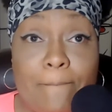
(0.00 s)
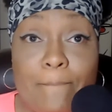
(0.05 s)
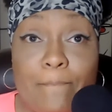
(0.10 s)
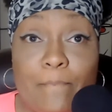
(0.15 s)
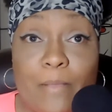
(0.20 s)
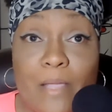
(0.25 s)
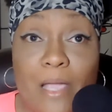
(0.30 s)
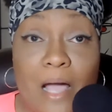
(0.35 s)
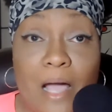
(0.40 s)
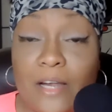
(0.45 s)

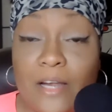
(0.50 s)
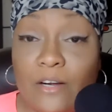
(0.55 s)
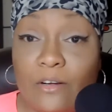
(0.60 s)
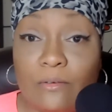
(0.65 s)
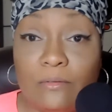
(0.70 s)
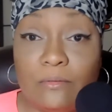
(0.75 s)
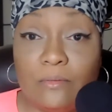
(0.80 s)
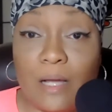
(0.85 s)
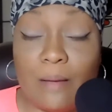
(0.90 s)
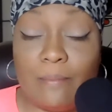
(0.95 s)

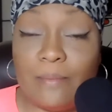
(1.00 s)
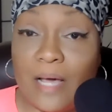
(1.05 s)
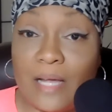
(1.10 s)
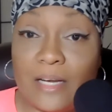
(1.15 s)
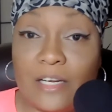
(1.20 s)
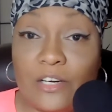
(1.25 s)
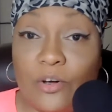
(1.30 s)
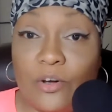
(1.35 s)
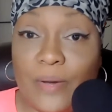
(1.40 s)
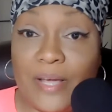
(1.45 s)
I'm not
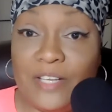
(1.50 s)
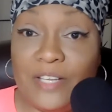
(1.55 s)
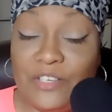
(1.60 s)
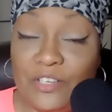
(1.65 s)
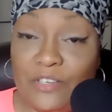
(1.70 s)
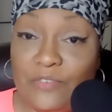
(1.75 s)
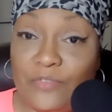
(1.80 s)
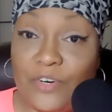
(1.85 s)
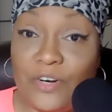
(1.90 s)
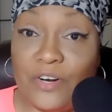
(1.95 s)
an
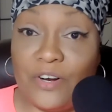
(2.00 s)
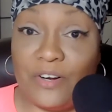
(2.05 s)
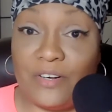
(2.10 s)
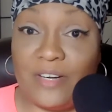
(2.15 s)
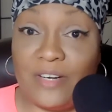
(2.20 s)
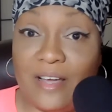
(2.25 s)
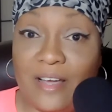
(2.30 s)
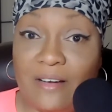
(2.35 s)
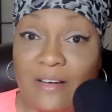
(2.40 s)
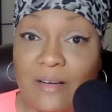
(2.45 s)
oasis for her
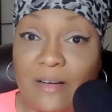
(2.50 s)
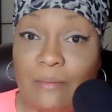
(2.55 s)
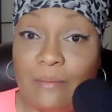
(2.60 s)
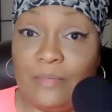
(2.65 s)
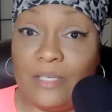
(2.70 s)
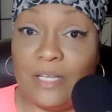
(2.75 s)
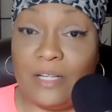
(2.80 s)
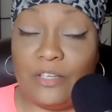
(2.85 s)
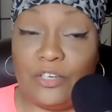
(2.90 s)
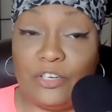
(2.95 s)
now. I'm
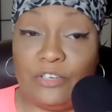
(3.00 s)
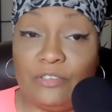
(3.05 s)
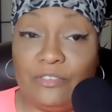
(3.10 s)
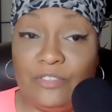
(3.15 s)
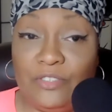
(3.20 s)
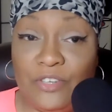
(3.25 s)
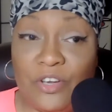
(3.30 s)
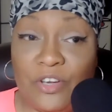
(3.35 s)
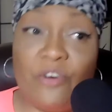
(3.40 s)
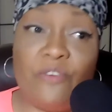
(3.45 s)
telling her,
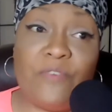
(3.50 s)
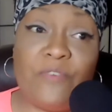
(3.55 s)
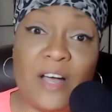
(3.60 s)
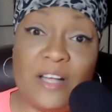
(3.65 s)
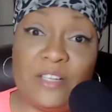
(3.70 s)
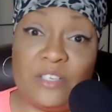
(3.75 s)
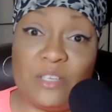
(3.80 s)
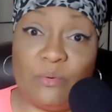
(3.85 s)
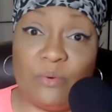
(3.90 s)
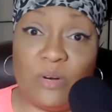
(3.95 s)
go
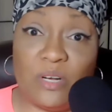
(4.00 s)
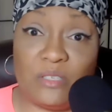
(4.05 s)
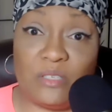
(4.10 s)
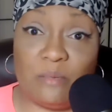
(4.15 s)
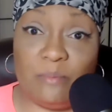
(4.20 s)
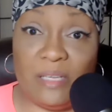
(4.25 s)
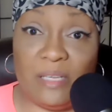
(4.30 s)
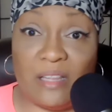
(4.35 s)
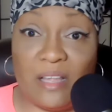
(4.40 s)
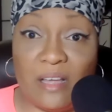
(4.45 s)
find somewhere else to
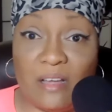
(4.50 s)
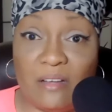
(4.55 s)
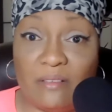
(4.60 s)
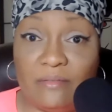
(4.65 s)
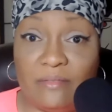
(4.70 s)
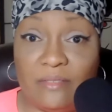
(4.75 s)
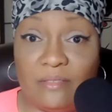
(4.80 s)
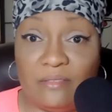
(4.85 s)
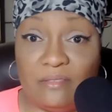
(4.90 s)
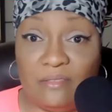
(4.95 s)
be
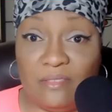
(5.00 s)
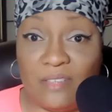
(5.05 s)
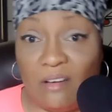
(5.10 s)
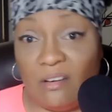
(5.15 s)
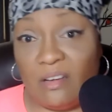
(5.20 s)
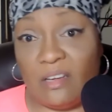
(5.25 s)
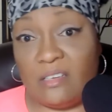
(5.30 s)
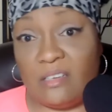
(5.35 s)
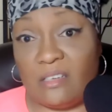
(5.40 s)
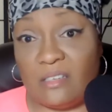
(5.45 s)
loved. Go
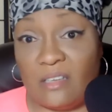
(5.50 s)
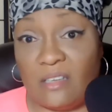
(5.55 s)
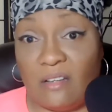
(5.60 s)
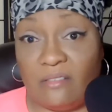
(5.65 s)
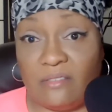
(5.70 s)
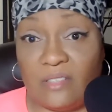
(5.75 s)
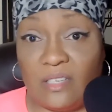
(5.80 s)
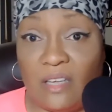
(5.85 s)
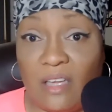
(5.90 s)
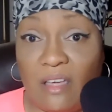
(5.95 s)
get yourself
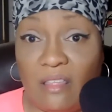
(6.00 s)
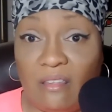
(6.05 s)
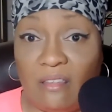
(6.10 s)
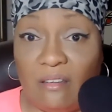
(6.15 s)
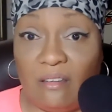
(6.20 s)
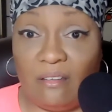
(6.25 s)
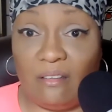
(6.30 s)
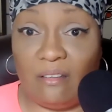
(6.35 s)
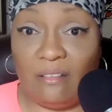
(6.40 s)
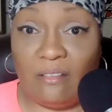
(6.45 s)
together.
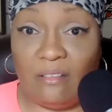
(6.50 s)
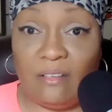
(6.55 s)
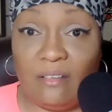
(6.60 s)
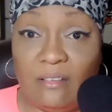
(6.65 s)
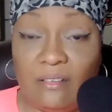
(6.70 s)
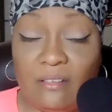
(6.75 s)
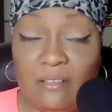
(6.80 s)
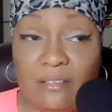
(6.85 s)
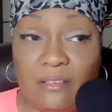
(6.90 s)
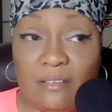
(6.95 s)

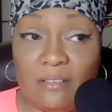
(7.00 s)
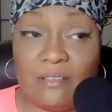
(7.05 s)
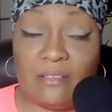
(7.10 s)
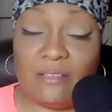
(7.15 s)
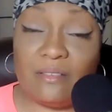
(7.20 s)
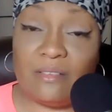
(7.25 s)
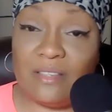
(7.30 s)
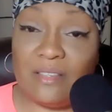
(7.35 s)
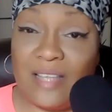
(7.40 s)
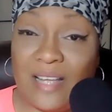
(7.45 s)

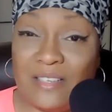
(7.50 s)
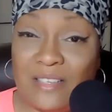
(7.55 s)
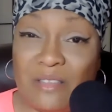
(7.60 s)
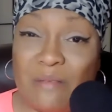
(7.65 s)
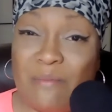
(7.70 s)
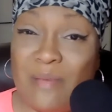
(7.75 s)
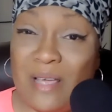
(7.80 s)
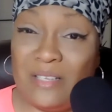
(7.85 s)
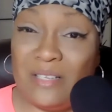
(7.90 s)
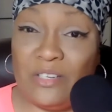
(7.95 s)
That's the
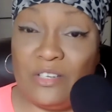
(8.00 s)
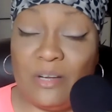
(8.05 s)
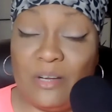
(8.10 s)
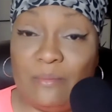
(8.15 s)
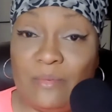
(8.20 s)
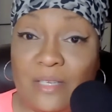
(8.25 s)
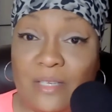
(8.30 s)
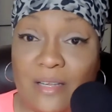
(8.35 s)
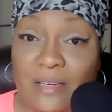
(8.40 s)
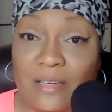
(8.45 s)
message I'm
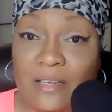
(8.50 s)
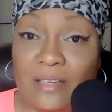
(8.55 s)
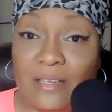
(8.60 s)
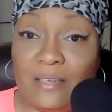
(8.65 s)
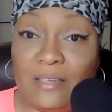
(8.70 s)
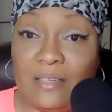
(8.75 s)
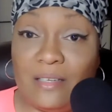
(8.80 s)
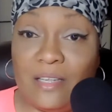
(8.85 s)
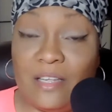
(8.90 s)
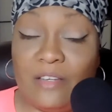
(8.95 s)
sending.
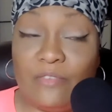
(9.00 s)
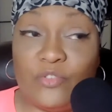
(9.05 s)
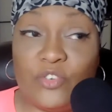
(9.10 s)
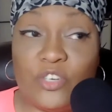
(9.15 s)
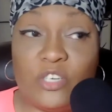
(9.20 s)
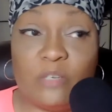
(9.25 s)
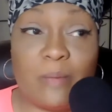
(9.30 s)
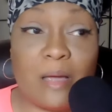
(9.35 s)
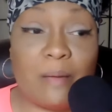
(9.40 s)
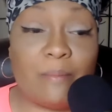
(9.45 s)
If
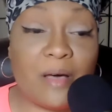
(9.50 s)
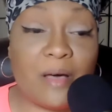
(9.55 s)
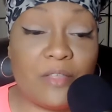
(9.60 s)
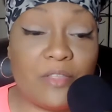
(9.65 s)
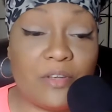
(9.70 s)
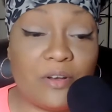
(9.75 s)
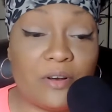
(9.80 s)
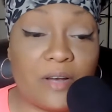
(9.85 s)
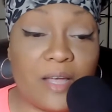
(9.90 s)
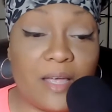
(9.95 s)
she's my
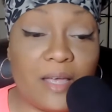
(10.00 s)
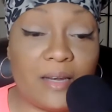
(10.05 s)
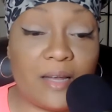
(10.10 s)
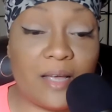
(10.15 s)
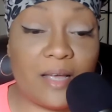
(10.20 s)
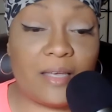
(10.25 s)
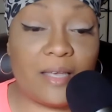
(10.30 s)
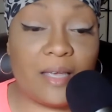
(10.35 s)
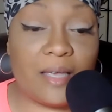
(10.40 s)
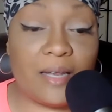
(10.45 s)
mother and
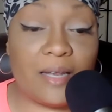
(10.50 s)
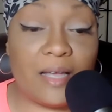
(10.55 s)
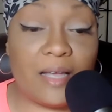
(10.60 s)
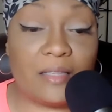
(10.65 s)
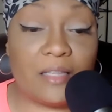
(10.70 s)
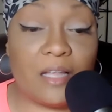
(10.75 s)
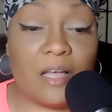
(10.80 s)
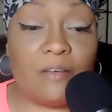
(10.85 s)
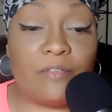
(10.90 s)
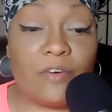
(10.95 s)
I cannot
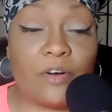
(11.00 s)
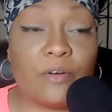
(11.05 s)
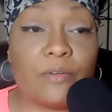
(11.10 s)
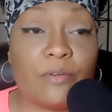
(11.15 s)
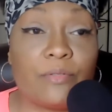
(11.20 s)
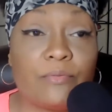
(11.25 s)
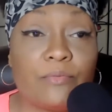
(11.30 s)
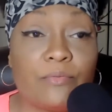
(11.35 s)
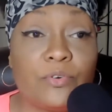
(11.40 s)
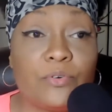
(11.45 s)
love her
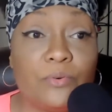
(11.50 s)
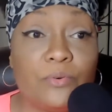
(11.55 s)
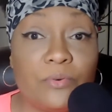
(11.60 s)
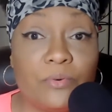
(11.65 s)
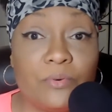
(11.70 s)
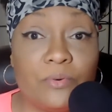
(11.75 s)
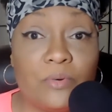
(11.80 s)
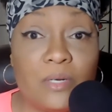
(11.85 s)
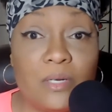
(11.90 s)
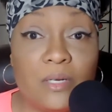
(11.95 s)

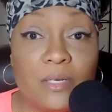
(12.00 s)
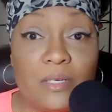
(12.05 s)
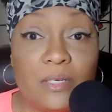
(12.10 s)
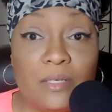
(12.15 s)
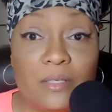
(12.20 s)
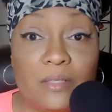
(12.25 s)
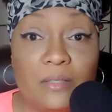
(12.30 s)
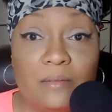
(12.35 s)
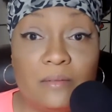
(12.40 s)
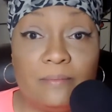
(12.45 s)
through
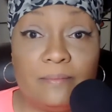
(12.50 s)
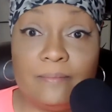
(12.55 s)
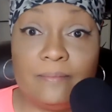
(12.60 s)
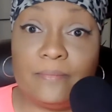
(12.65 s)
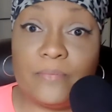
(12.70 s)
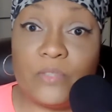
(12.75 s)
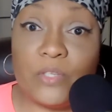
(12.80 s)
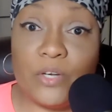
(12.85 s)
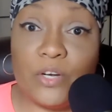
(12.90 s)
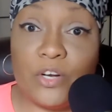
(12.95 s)

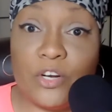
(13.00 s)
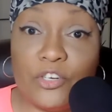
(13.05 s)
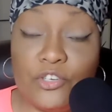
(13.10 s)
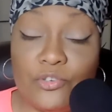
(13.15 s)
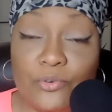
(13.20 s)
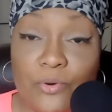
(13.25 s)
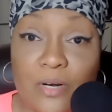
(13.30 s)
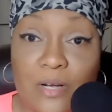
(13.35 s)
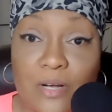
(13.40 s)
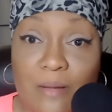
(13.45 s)
her
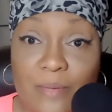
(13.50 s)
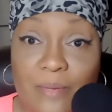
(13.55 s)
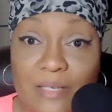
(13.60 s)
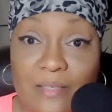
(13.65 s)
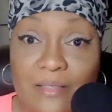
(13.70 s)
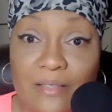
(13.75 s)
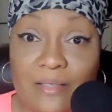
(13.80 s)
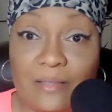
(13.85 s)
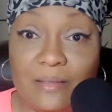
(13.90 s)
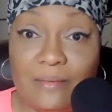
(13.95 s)

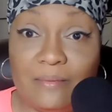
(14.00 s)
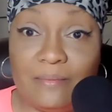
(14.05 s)
shortcomings.